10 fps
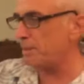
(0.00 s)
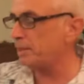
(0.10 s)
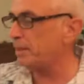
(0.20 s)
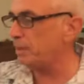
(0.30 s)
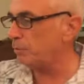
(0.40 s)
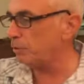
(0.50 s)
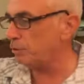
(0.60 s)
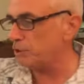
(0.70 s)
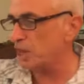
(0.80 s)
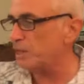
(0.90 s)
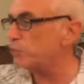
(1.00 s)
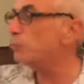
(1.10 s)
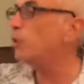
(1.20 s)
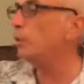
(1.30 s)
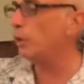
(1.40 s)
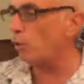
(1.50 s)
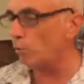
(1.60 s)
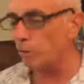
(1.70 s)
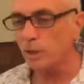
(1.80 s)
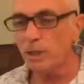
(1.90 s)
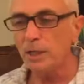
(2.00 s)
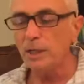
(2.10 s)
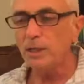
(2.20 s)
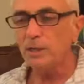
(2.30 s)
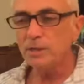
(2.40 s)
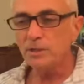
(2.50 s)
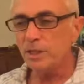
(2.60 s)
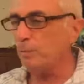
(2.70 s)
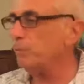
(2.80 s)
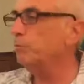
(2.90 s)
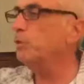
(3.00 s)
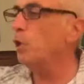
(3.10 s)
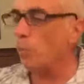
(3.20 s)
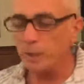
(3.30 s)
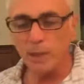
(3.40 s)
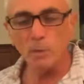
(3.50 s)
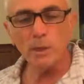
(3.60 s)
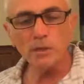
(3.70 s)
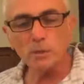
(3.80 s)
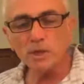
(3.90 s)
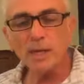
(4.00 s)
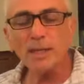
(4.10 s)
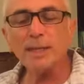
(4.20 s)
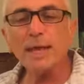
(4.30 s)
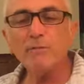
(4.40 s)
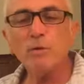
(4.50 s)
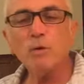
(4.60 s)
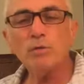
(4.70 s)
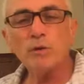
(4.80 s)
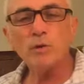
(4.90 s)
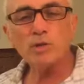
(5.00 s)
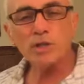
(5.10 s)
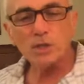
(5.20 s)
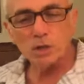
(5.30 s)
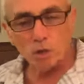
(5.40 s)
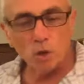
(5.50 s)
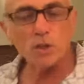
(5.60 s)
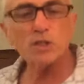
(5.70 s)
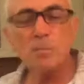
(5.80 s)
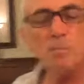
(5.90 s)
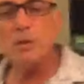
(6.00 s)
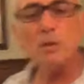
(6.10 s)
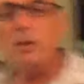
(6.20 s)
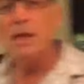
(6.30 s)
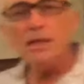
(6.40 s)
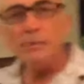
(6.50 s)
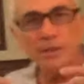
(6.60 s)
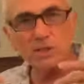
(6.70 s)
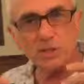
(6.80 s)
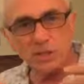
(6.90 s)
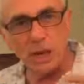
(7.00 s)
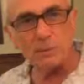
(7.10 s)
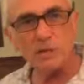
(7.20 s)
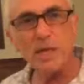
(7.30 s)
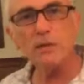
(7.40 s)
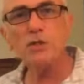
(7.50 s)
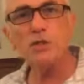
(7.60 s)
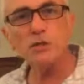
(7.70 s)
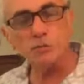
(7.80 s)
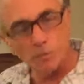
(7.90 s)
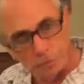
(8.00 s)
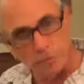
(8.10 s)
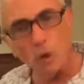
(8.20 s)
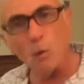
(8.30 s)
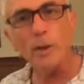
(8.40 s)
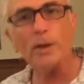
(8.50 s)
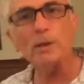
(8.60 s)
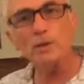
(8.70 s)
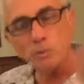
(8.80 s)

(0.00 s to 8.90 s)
thing to keep your tires from going over, to keep you from going that way. So it's kind of like having one of those things across the middle that stops the energies from flowing. They're